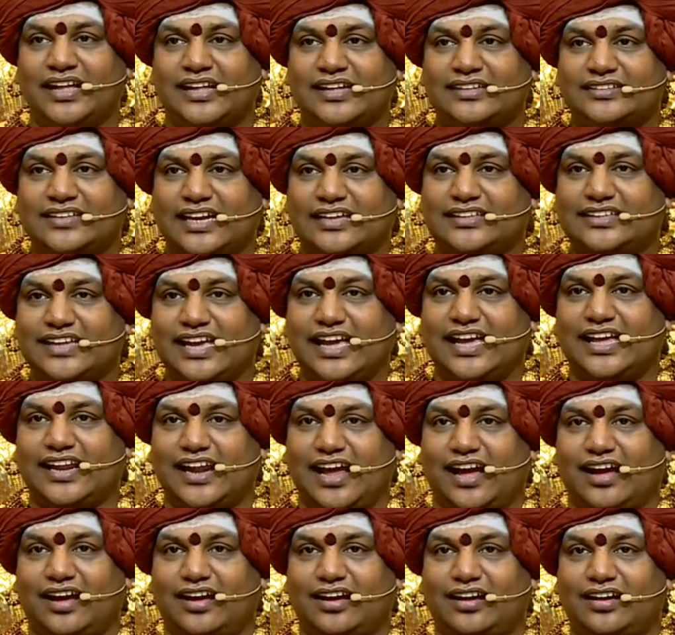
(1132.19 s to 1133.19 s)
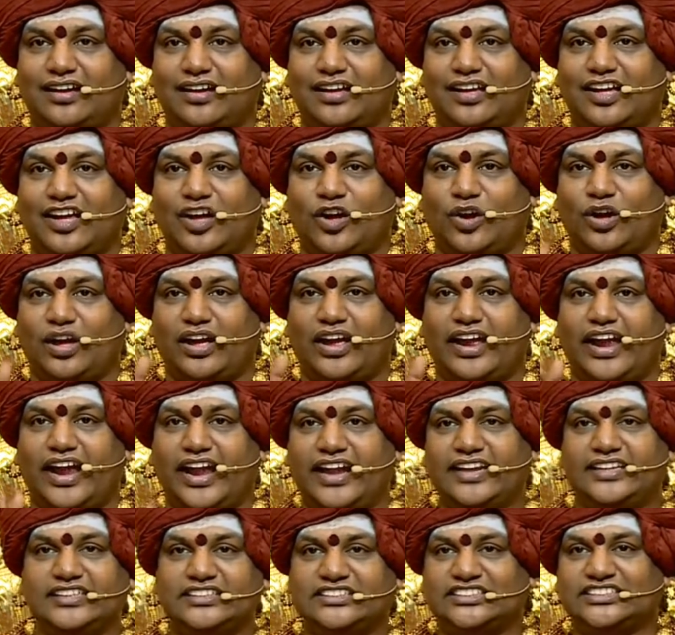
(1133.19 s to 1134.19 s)
that era
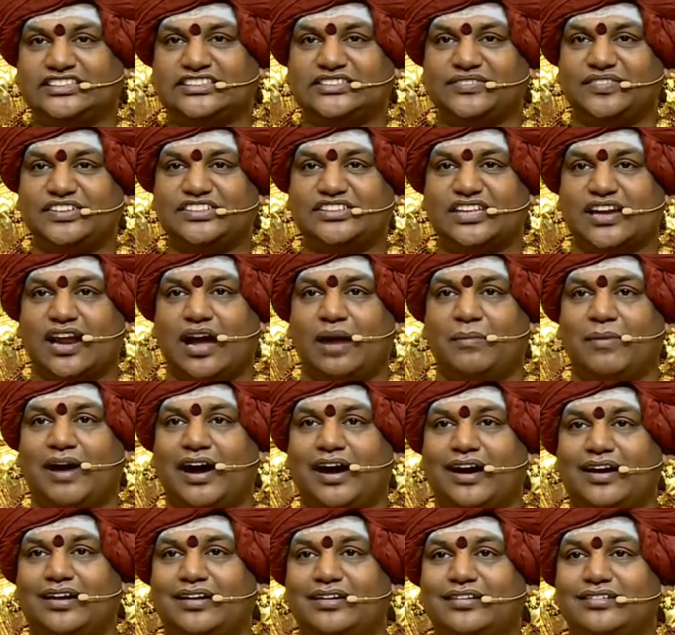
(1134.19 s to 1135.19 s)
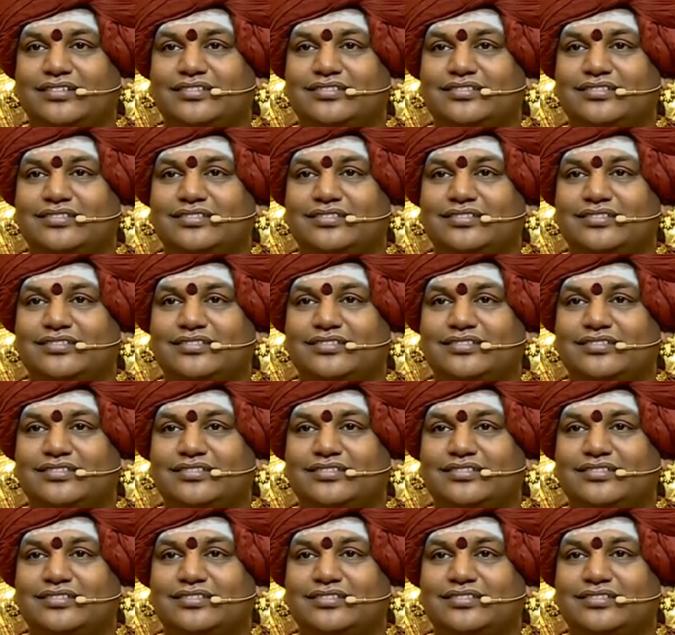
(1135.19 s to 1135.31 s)
ends with Rama.